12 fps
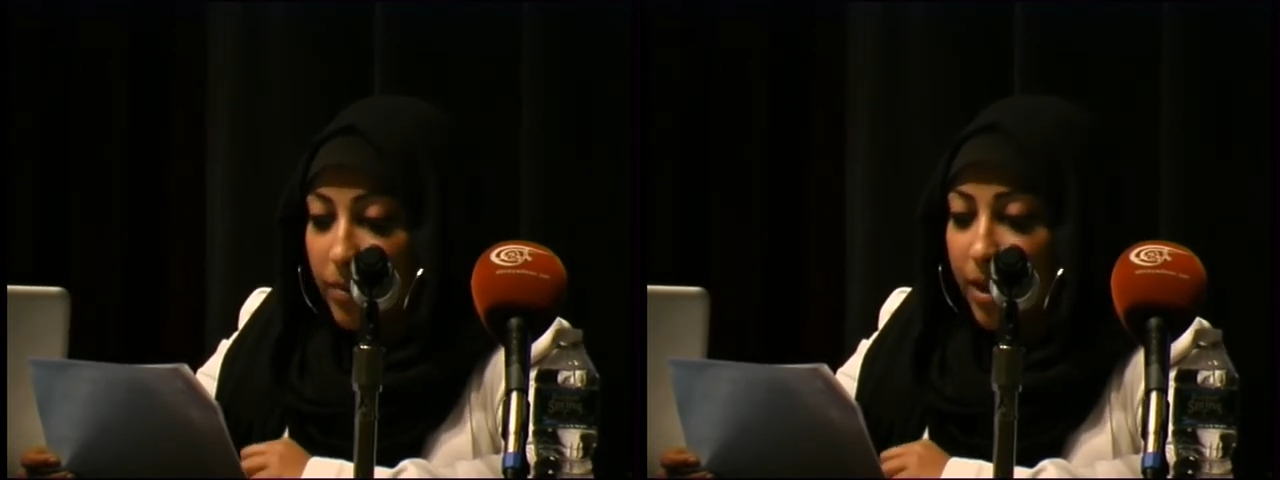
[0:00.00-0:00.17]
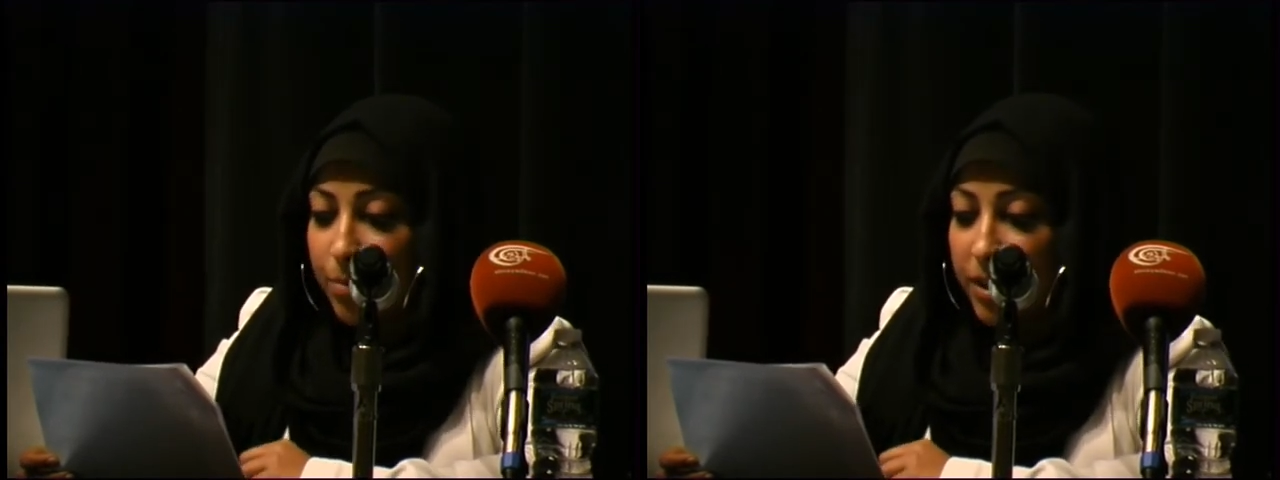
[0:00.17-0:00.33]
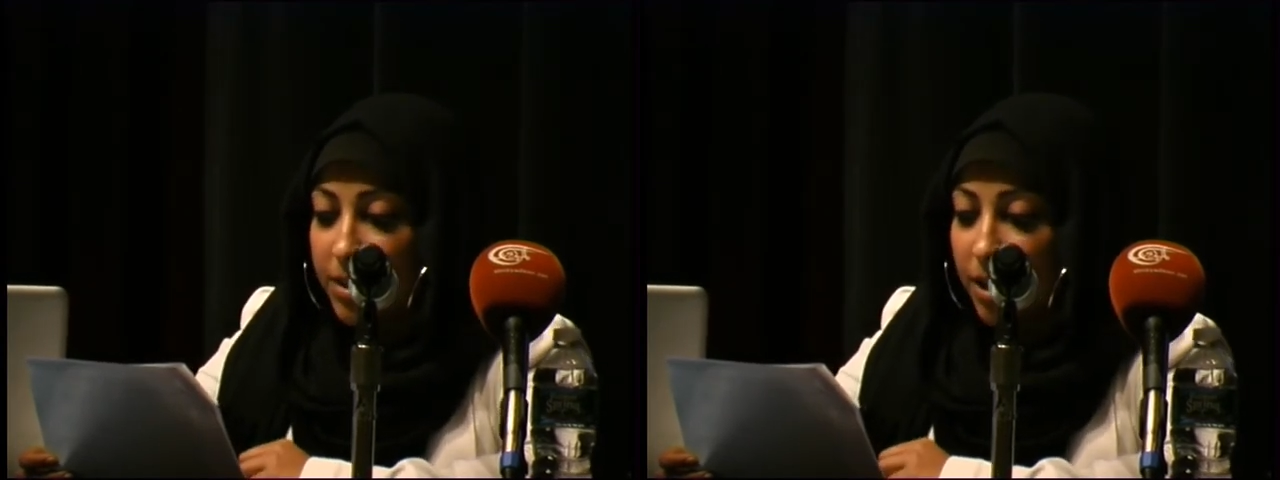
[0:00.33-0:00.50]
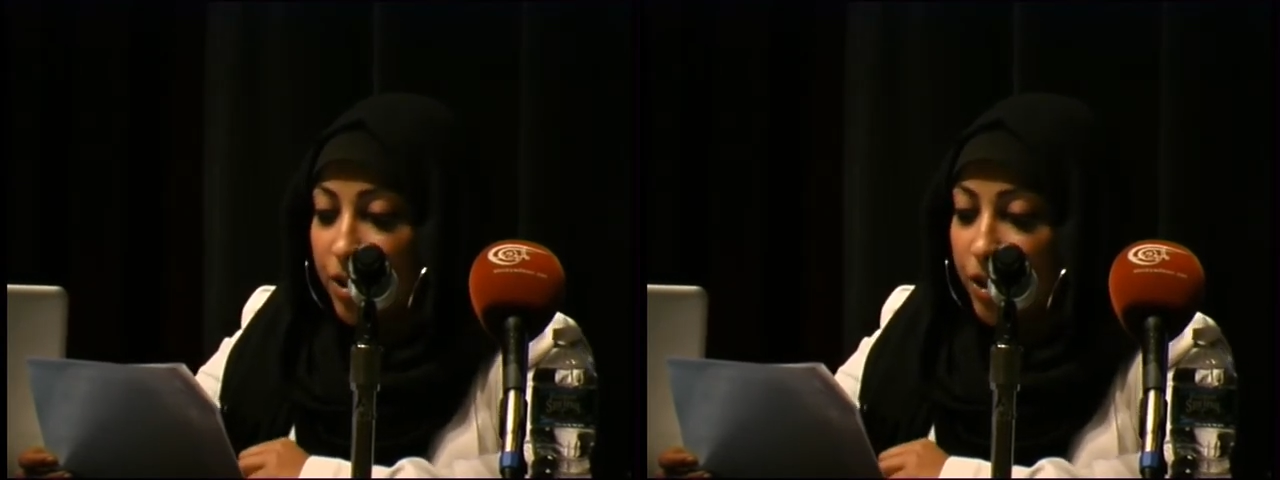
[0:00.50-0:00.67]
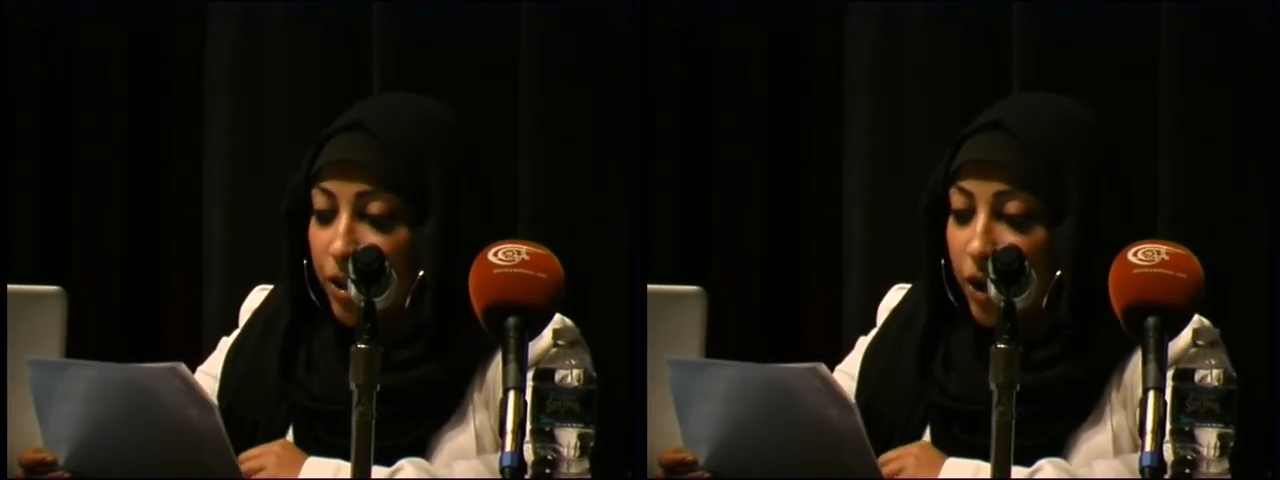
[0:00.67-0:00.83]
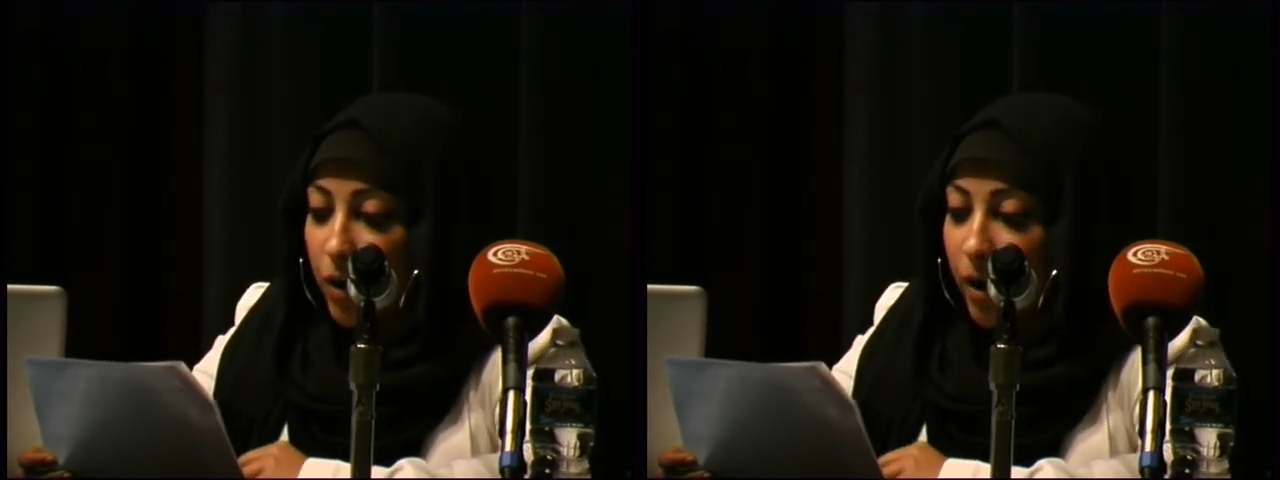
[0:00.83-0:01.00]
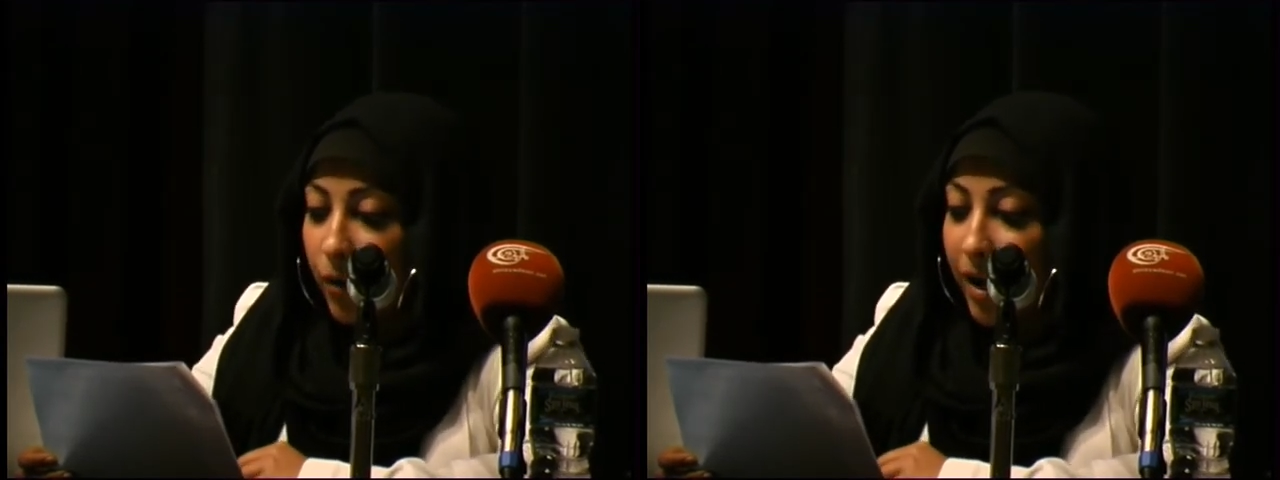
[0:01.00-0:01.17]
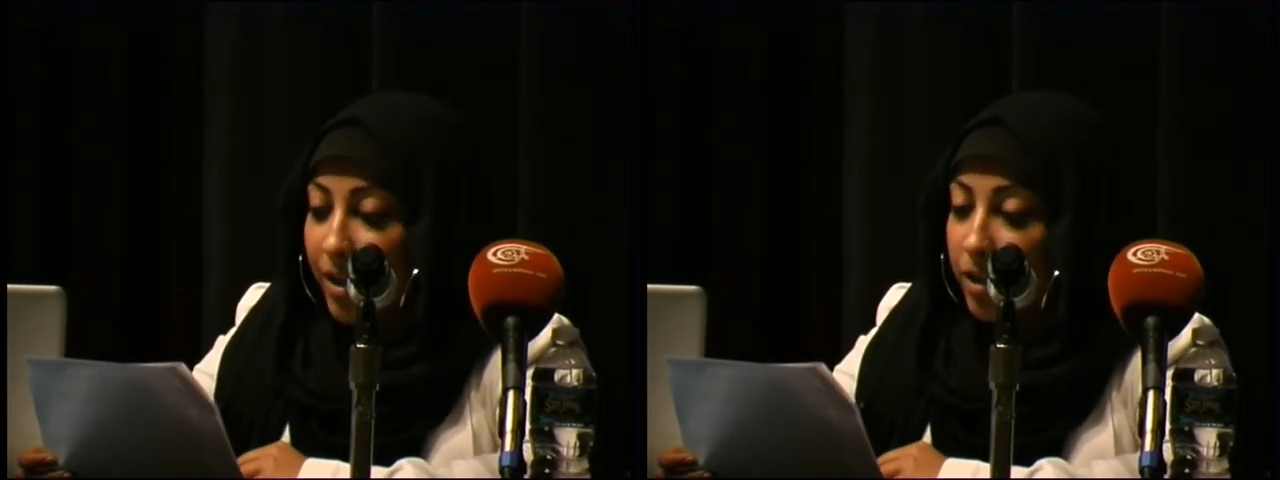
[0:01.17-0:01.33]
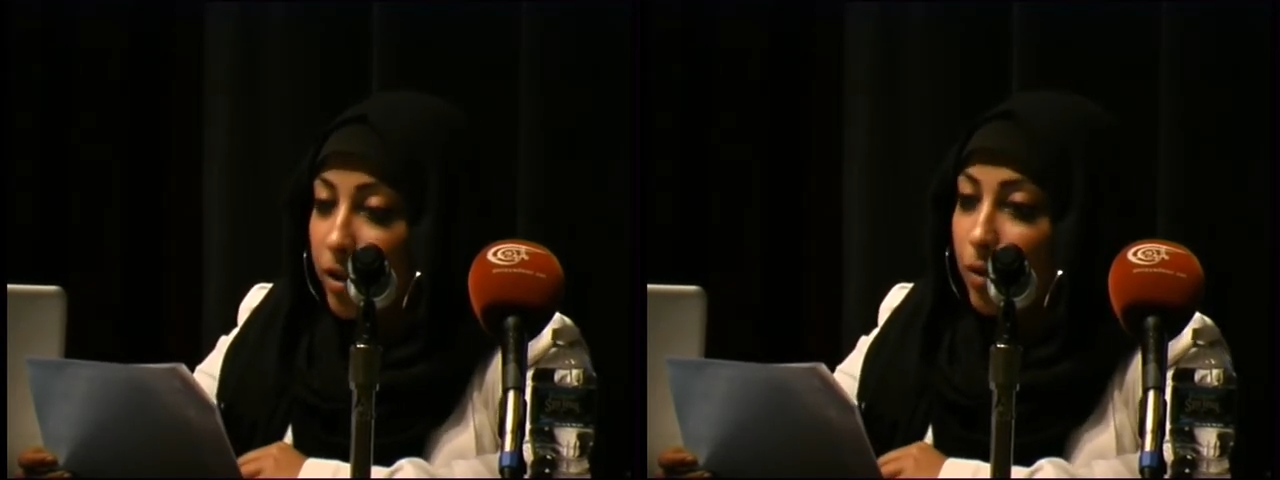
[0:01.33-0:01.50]
must undergo a
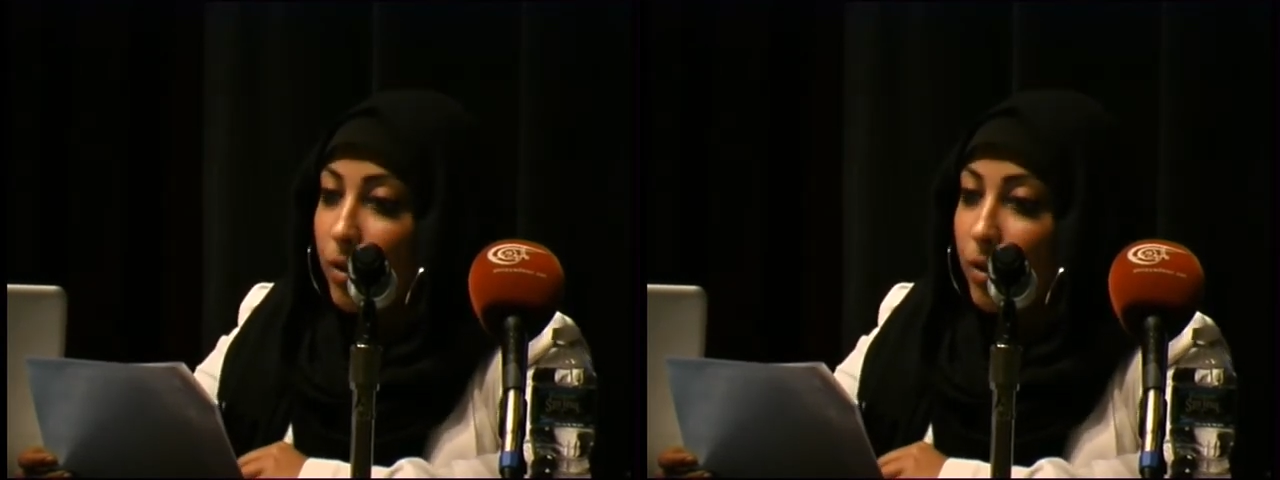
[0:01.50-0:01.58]
radical